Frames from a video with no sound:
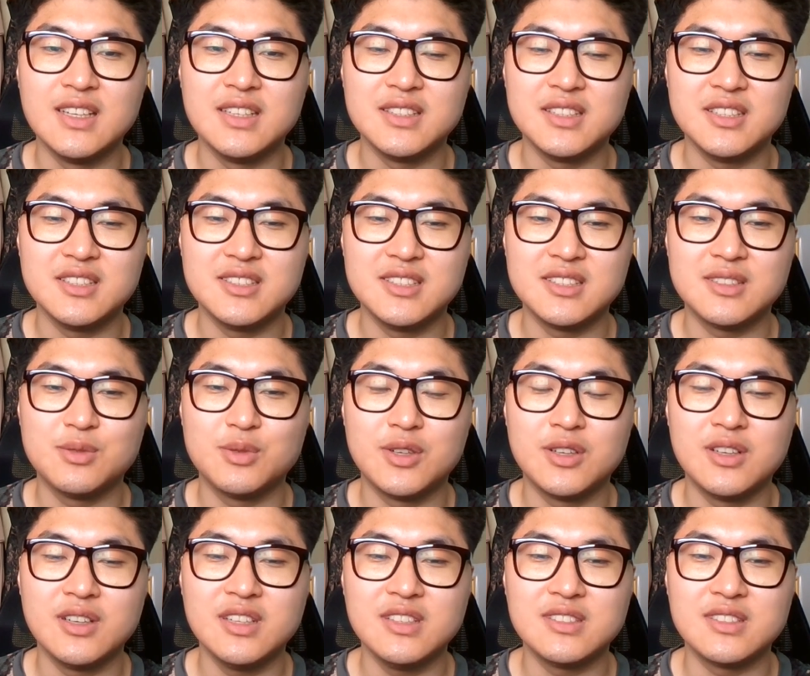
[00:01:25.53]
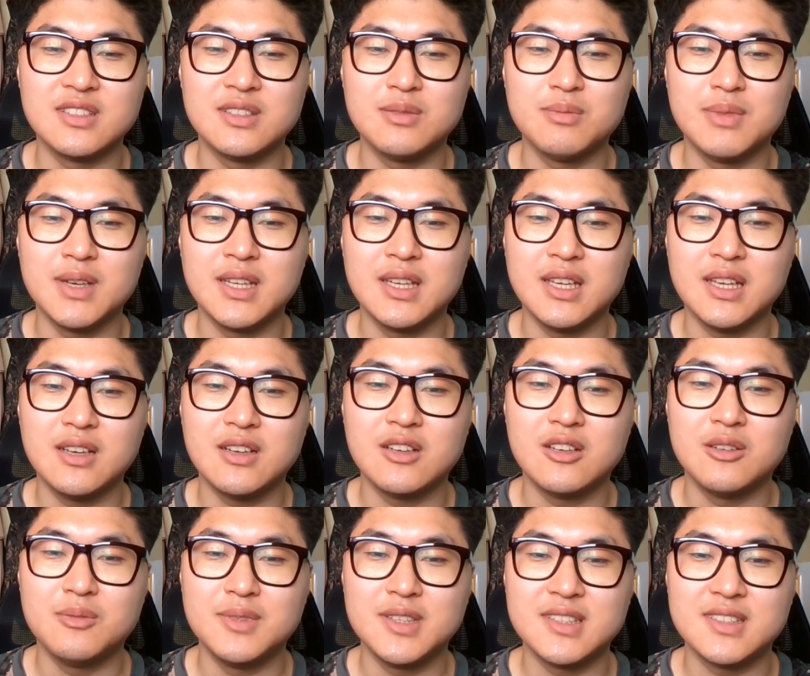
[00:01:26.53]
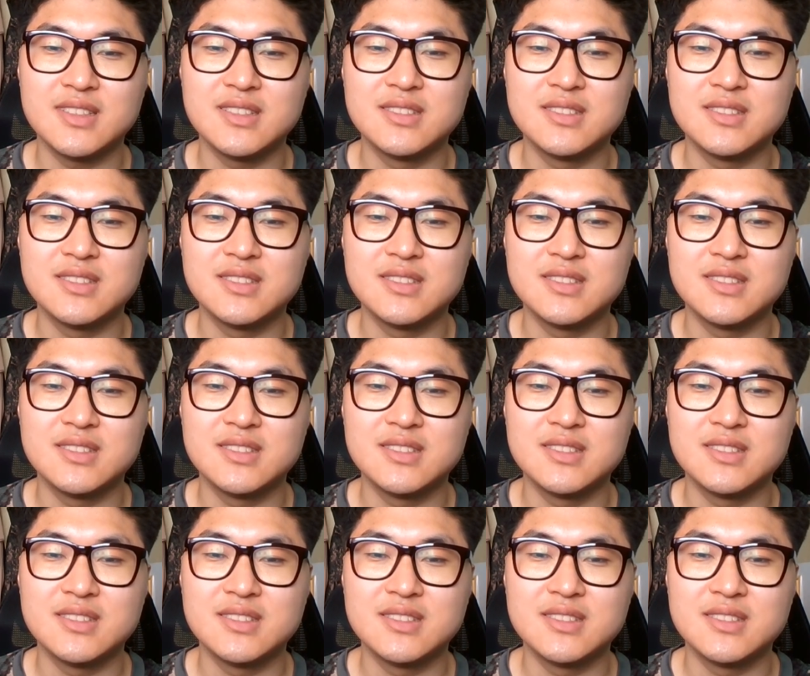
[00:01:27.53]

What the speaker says: This is one reason many economists